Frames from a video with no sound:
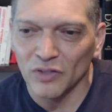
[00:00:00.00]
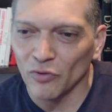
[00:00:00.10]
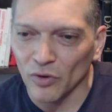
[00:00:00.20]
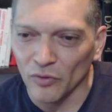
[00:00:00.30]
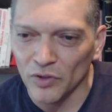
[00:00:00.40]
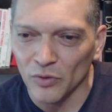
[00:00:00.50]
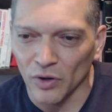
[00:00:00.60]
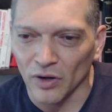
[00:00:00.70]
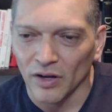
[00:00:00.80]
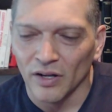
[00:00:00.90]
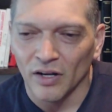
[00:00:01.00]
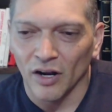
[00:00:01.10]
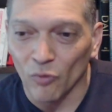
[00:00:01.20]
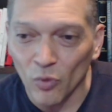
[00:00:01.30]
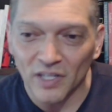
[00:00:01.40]
for a viewer
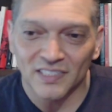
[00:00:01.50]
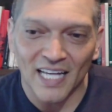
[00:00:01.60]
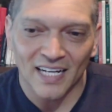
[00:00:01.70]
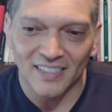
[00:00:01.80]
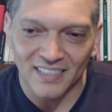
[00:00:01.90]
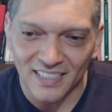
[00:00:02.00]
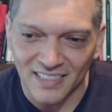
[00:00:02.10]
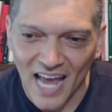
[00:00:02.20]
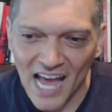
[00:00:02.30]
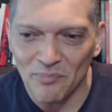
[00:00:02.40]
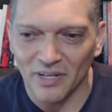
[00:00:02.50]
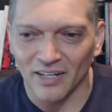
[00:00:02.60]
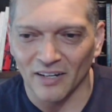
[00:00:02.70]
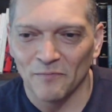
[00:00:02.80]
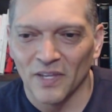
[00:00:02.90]
of what exactly is
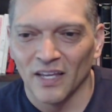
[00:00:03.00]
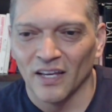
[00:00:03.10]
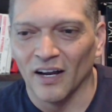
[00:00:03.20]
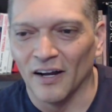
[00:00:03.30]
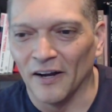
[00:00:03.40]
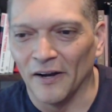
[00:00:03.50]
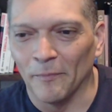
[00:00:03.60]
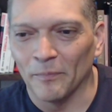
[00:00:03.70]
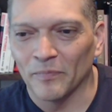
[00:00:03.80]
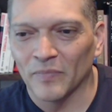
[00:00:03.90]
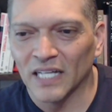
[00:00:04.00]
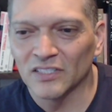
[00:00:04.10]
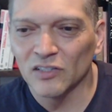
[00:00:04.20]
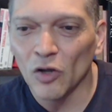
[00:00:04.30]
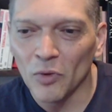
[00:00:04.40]
happening. Can
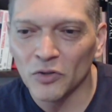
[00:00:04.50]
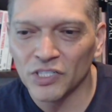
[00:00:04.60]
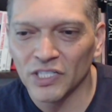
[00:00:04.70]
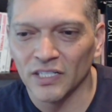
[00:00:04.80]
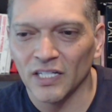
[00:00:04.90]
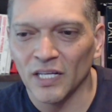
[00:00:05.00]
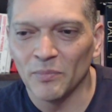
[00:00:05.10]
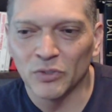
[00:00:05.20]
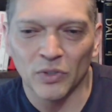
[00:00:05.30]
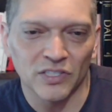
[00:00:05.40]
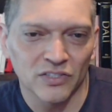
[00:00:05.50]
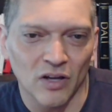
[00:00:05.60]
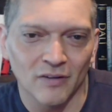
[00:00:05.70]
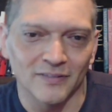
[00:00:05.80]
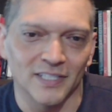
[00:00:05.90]
slow motion in between
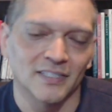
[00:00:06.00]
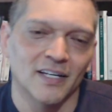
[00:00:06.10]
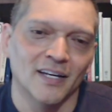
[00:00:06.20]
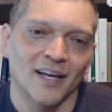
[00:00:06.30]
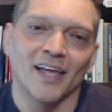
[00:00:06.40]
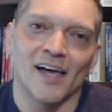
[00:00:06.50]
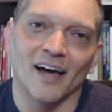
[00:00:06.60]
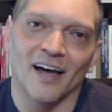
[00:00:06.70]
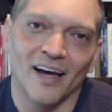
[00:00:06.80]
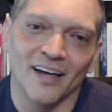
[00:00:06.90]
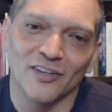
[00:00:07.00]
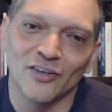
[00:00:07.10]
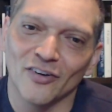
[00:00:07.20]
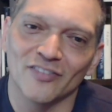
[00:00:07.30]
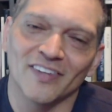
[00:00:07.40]
solve this?
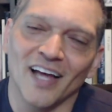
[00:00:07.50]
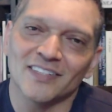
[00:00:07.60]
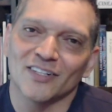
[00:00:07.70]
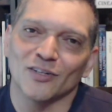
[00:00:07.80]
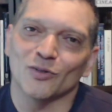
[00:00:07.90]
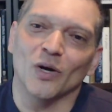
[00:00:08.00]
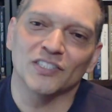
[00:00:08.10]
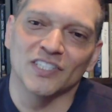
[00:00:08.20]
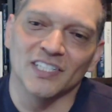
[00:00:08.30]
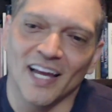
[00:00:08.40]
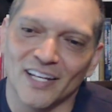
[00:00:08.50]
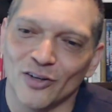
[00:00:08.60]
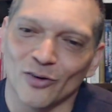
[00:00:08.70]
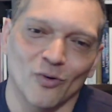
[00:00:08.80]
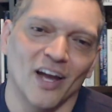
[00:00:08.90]
That's a good question, and
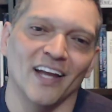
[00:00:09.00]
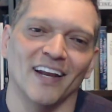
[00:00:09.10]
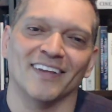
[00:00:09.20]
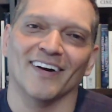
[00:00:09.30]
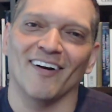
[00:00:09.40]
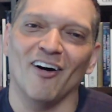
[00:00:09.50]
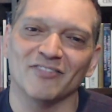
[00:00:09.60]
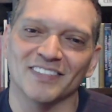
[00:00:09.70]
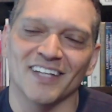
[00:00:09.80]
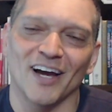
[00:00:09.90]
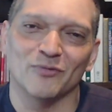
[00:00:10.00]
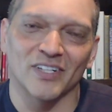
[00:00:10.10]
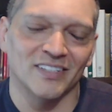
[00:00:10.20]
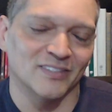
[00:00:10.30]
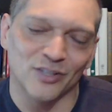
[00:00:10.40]
you're right. There oftentimes
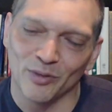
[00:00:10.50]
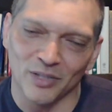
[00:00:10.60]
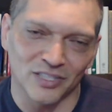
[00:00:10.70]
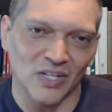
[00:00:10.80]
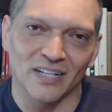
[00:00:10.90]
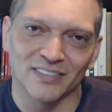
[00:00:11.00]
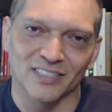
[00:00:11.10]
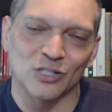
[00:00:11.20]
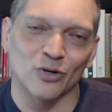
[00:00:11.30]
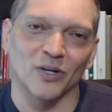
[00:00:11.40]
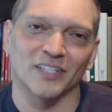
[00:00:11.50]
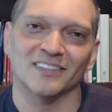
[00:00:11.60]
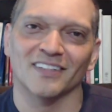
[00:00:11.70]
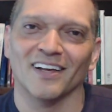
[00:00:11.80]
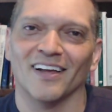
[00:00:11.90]
it could be a stylistic choice,
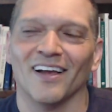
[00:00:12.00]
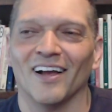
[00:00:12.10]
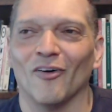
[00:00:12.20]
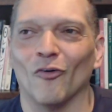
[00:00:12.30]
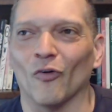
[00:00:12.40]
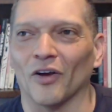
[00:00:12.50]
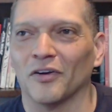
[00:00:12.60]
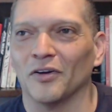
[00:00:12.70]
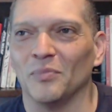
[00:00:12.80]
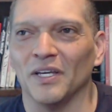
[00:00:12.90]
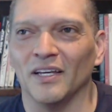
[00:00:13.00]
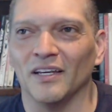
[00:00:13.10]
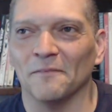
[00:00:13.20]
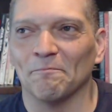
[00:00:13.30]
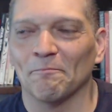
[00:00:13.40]
or it could
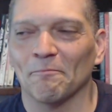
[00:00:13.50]
be